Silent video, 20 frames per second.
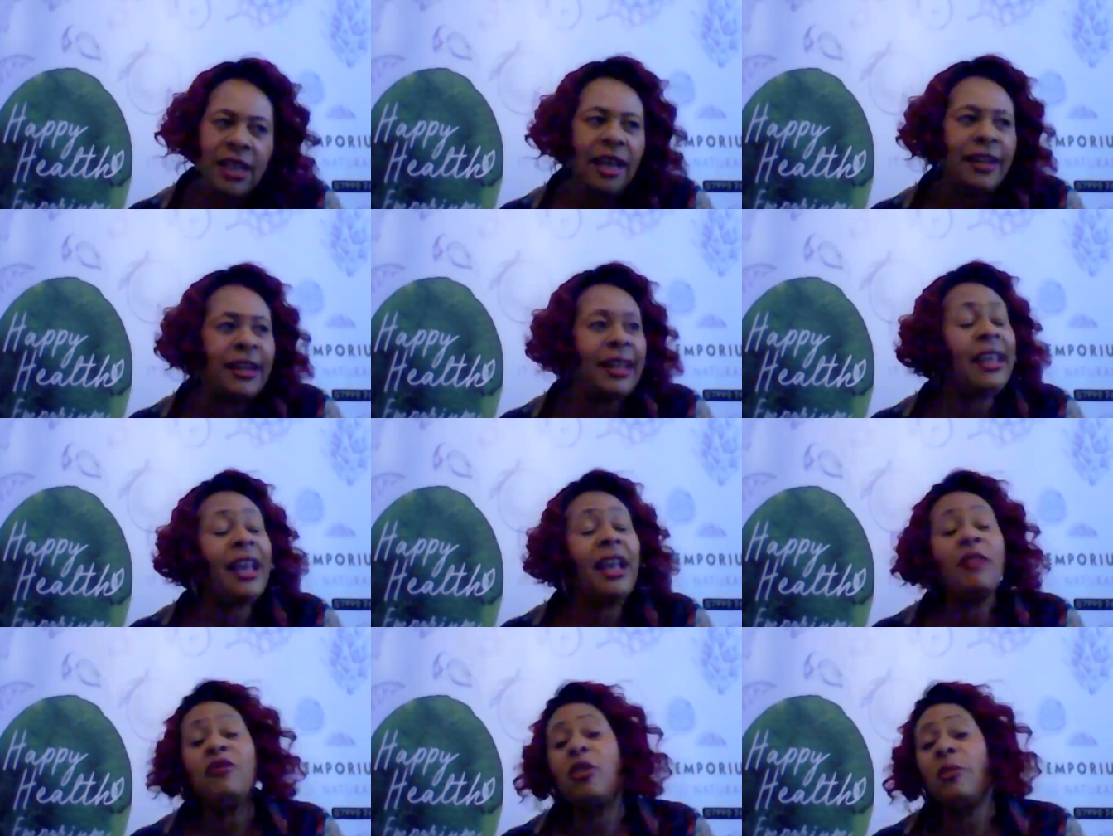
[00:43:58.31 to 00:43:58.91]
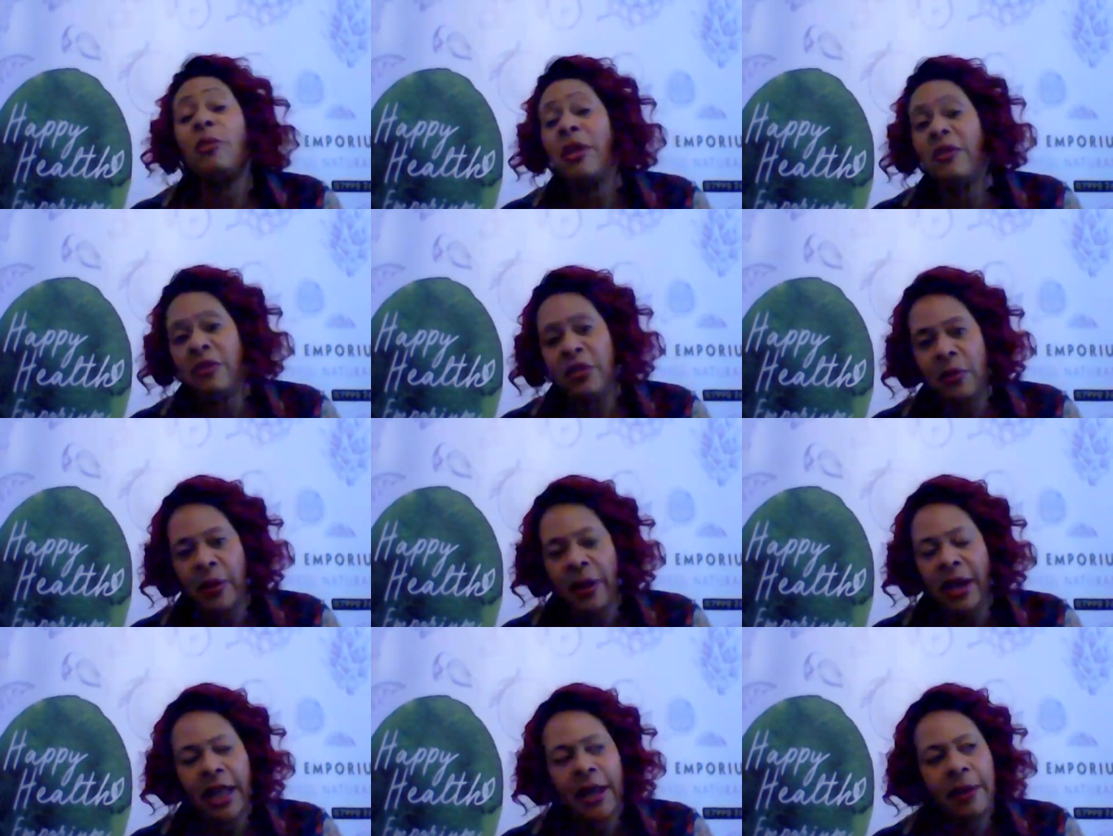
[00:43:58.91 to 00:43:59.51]
and they came from
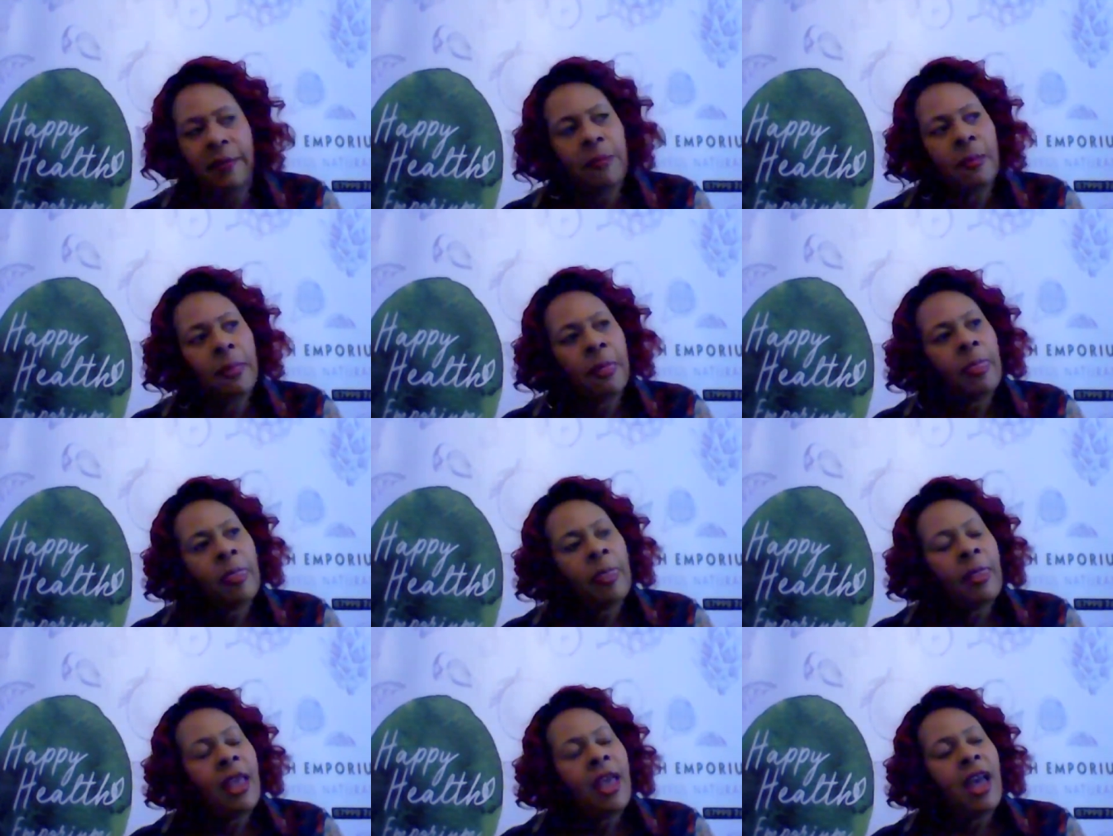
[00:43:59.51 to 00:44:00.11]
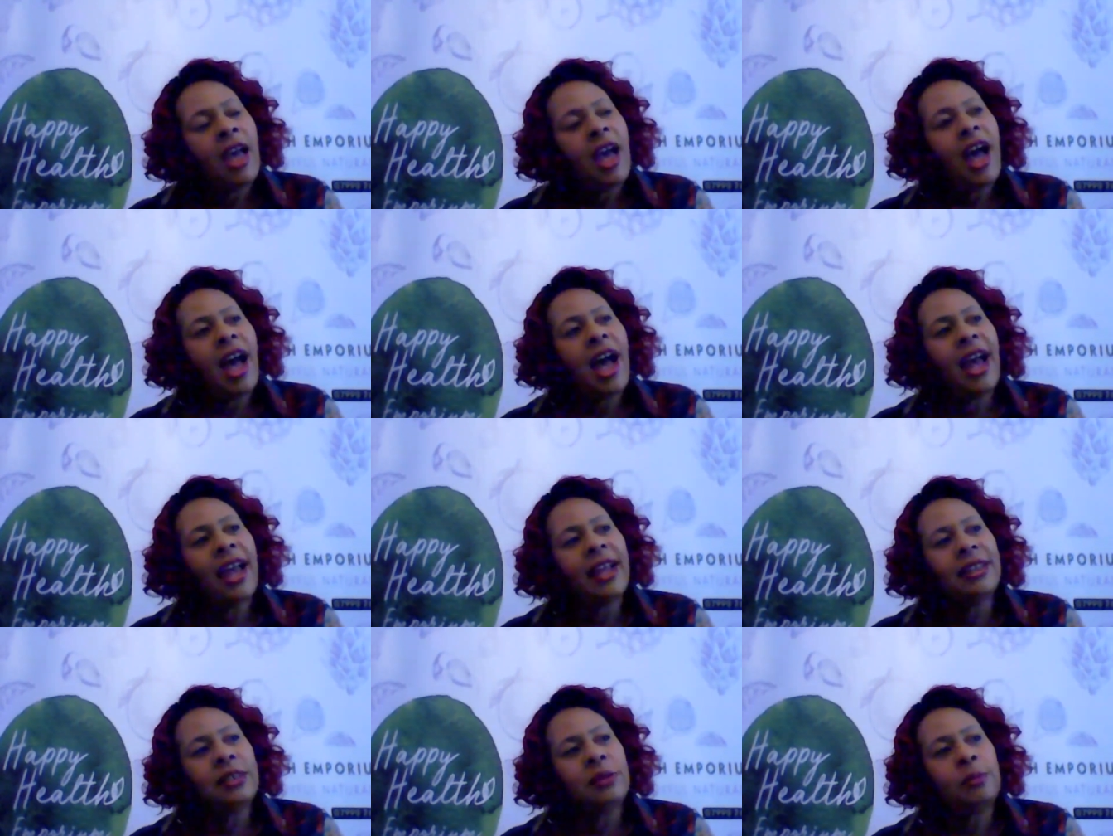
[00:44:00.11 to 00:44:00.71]
everywhere.
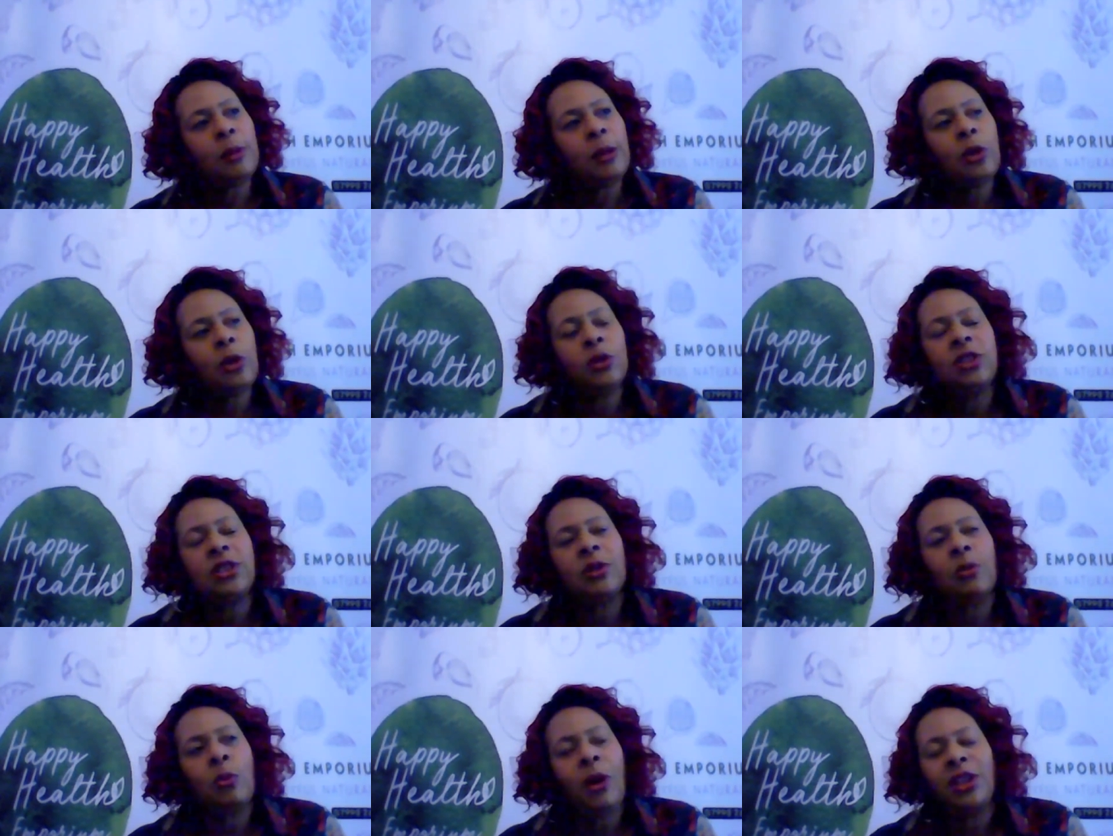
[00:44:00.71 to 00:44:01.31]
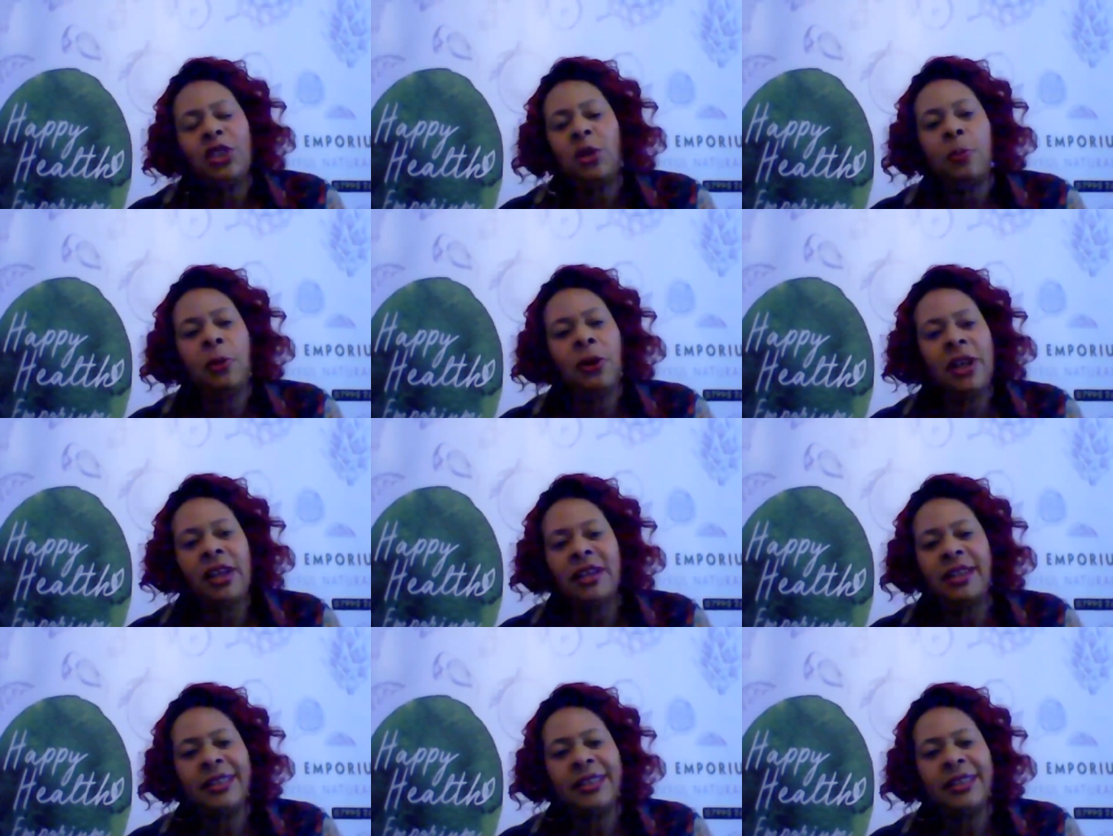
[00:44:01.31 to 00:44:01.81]
And because once you put it in a